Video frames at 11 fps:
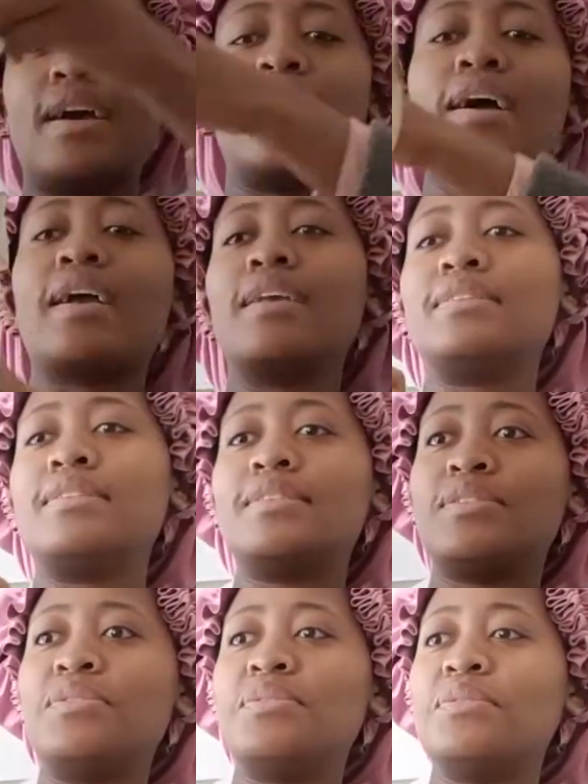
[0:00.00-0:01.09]
Ah, guys, this
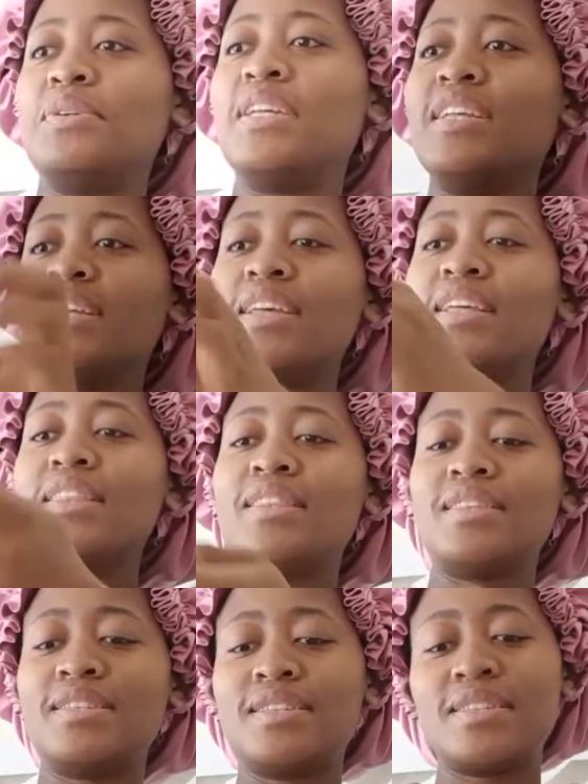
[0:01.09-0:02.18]
is no way.
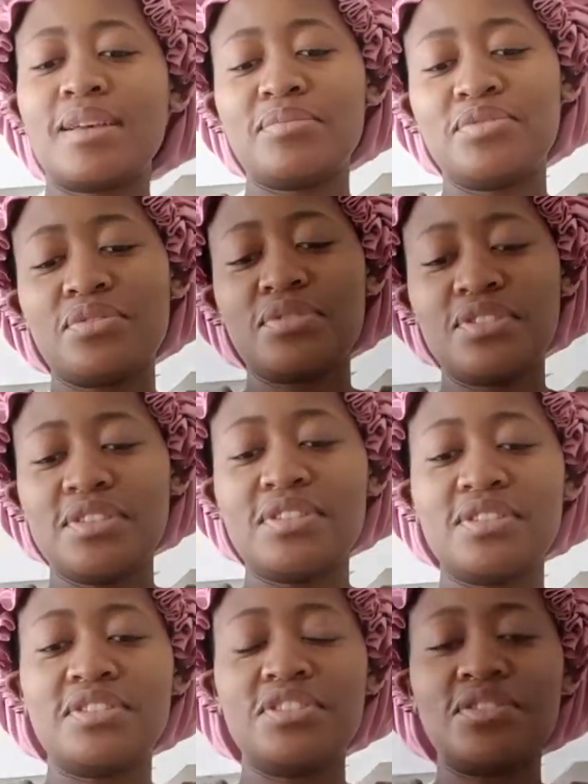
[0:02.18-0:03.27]
This is, I'm sure
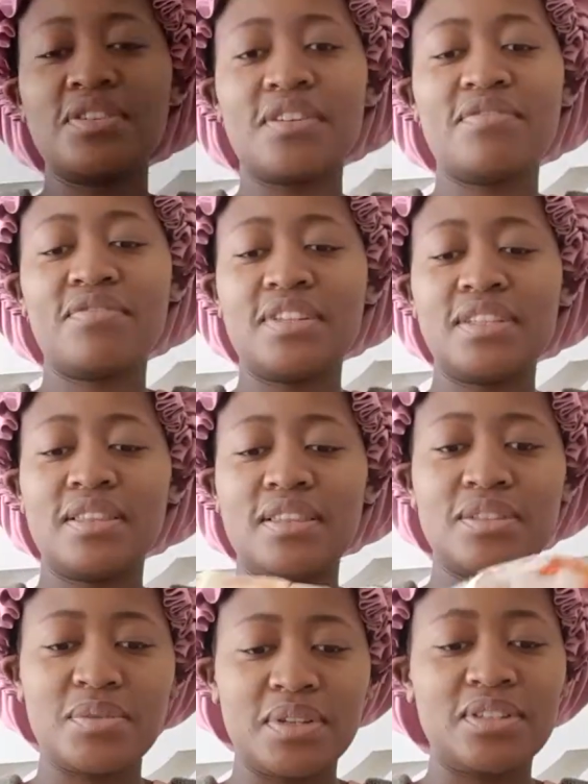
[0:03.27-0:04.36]
she's gonna fit in
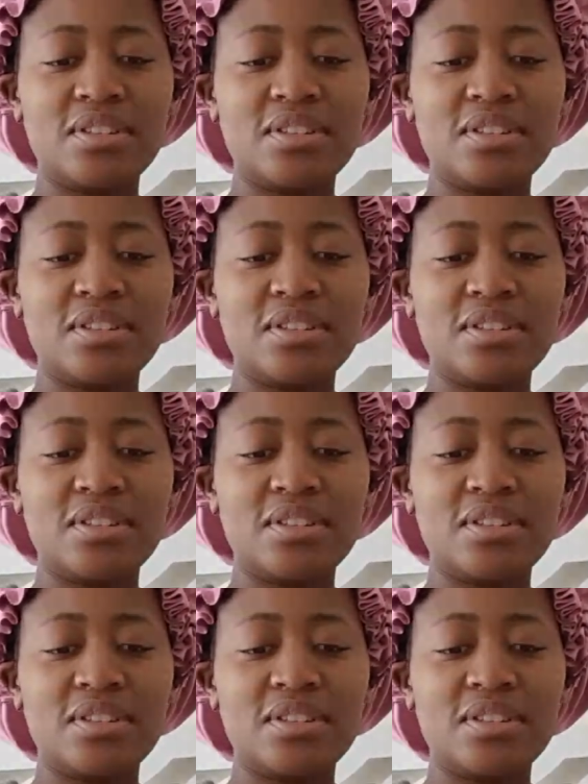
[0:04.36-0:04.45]
this when